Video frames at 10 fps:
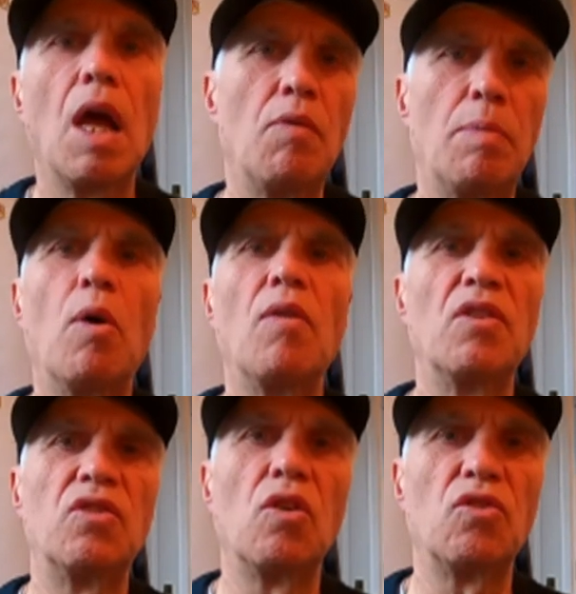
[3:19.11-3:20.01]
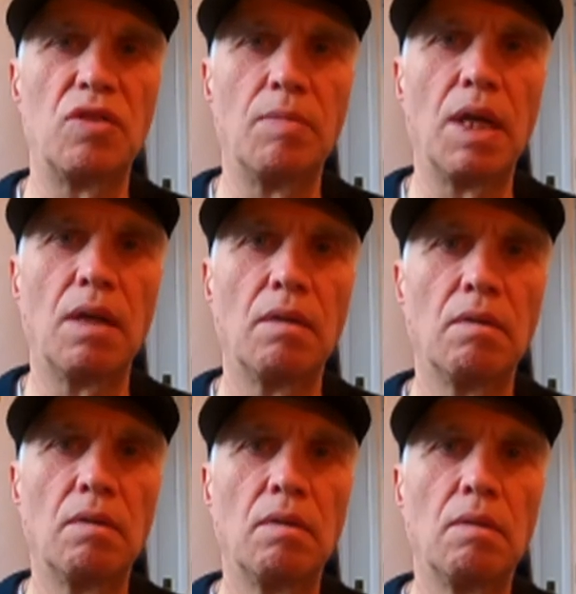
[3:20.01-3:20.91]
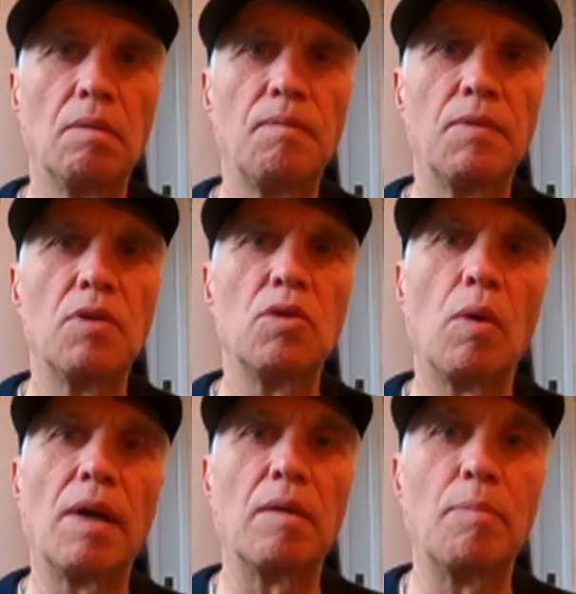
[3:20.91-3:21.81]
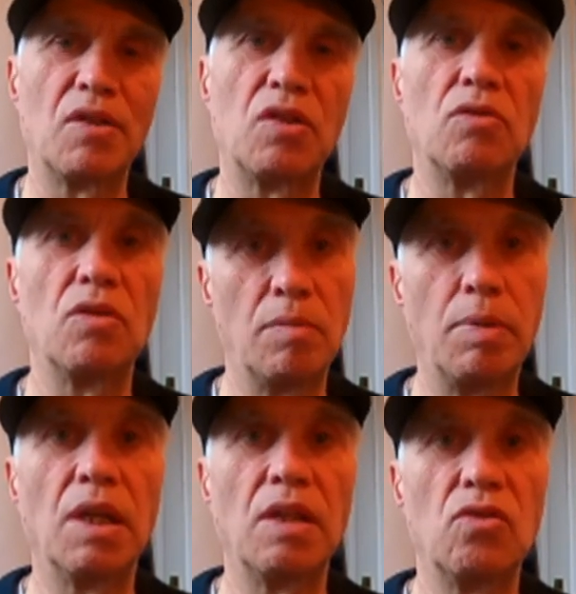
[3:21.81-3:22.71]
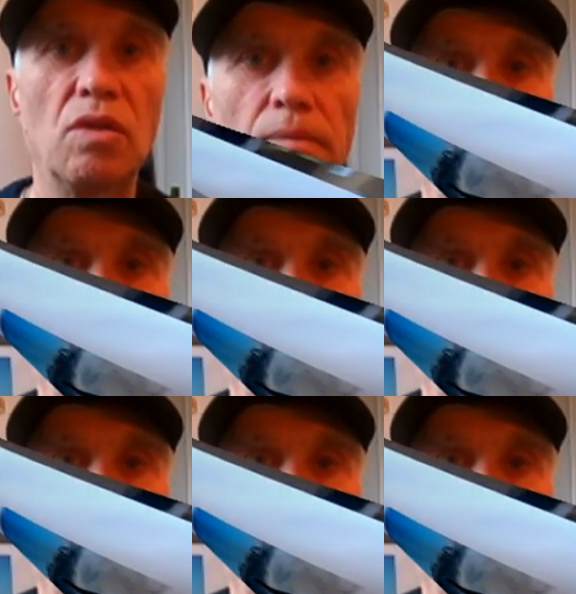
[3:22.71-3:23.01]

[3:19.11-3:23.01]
report the source to me so I can pass it on to the police.